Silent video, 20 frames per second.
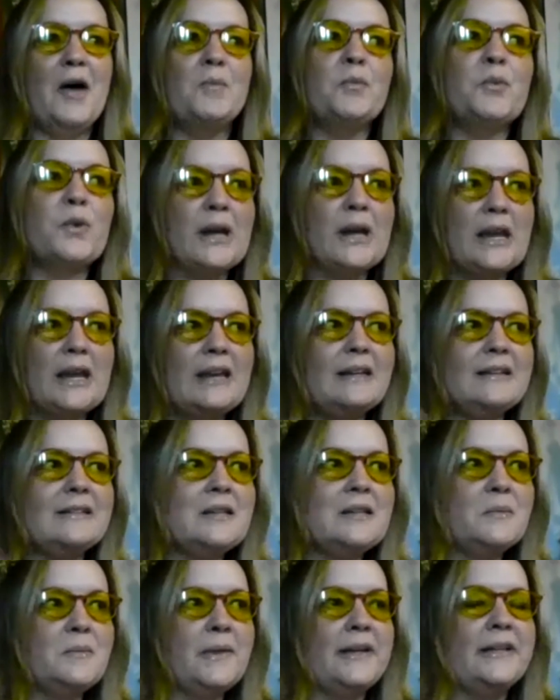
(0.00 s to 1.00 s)
bringing
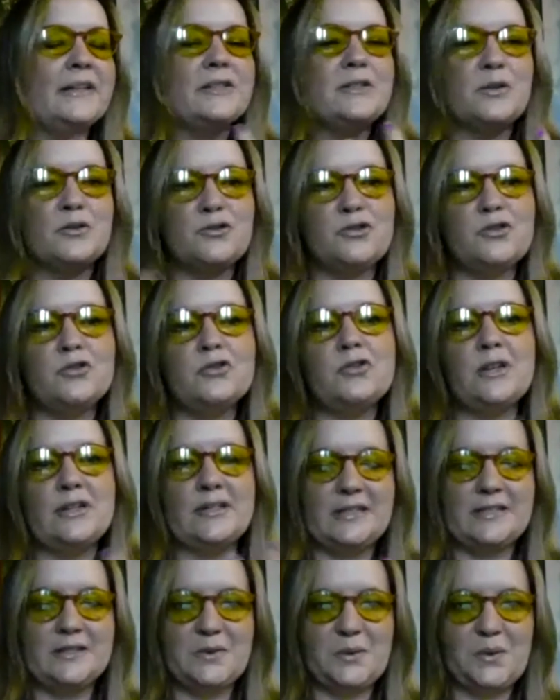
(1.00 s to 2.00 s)
some like social
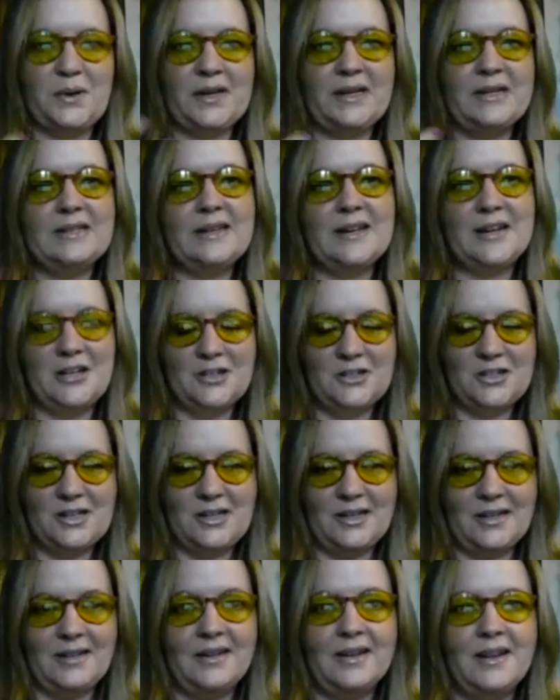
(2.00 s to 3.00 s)
justice
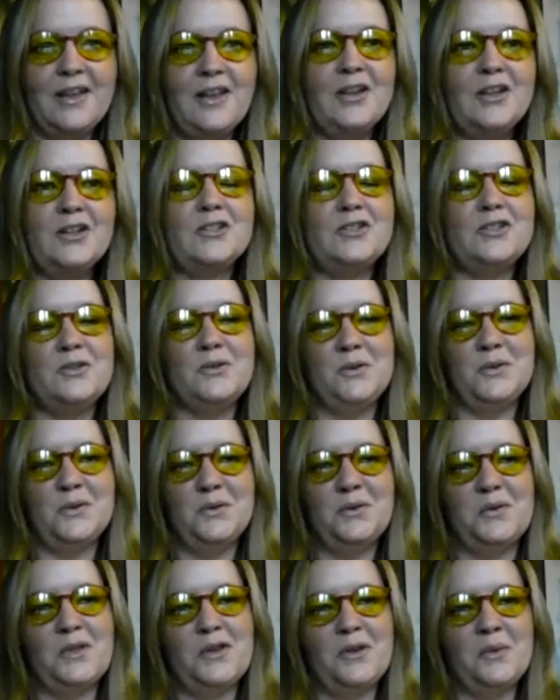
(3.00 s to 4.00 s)
orientation
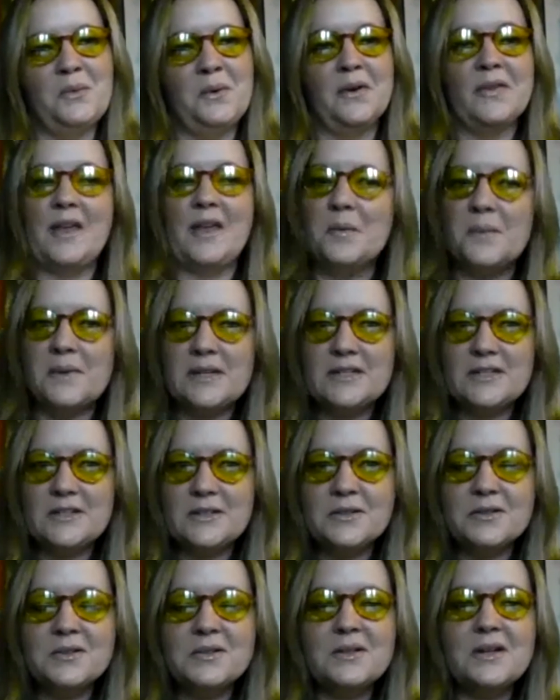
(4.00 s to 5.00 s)
to the work that we
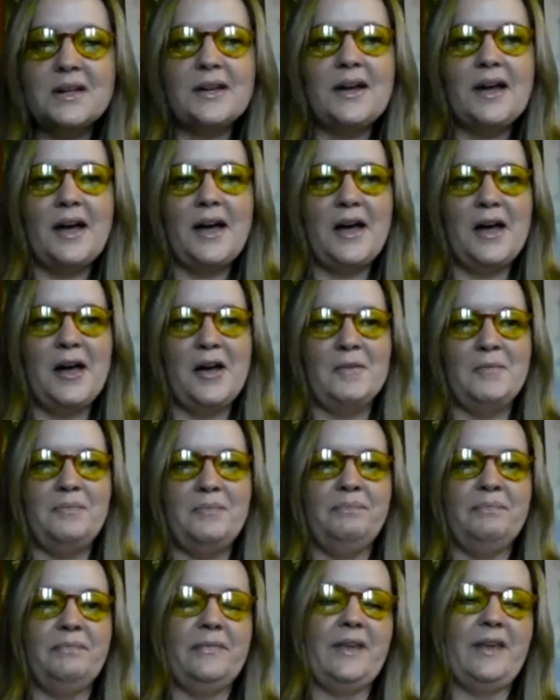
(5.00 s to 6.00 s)
do,
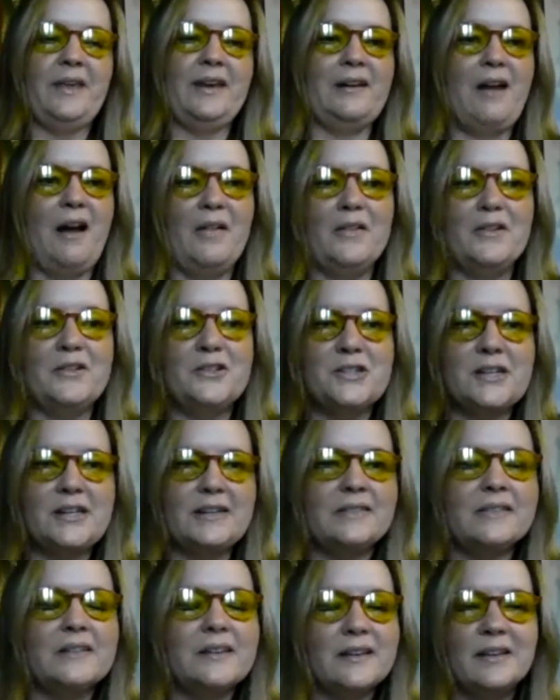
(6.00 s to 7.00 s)

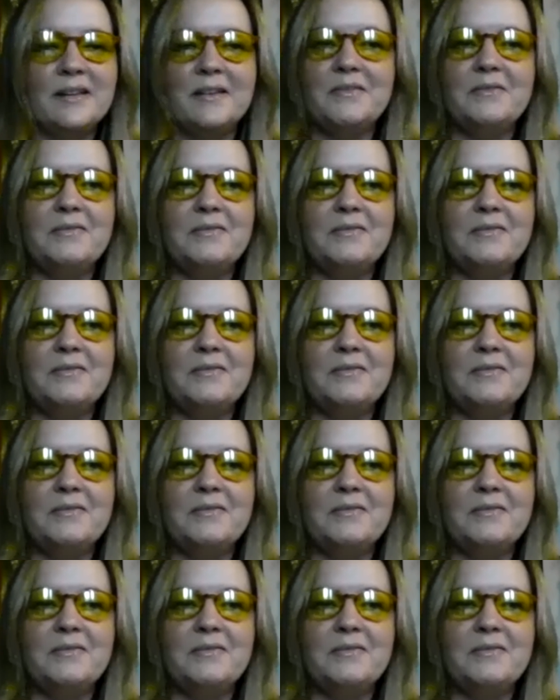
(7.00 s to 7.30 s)
acknowledging the,